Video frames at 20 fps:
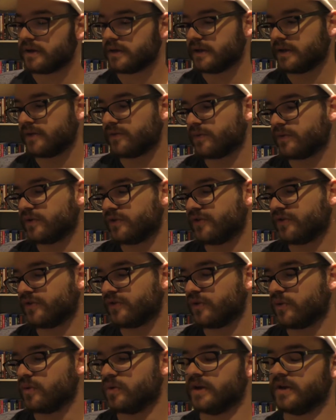This one is
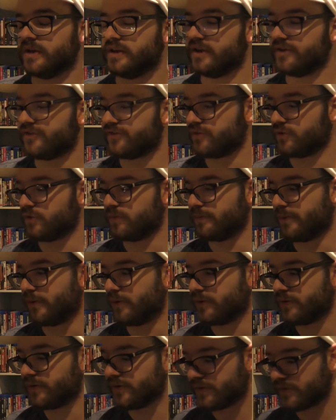just called Additional
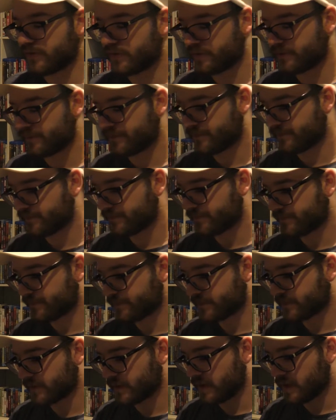Bonus,
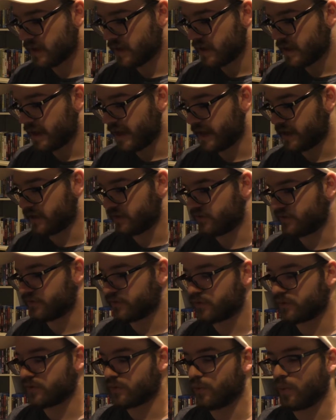and it's just
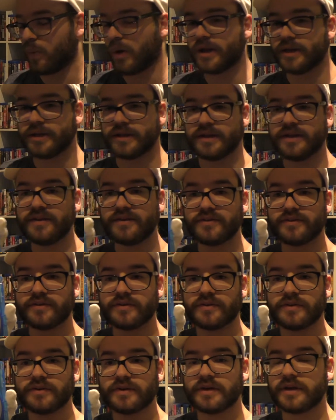got one disc,
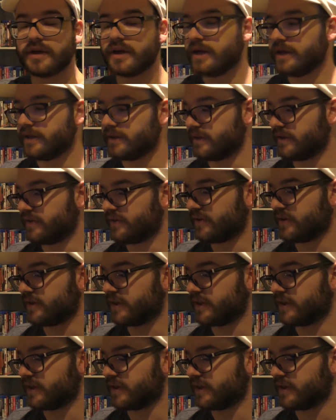disc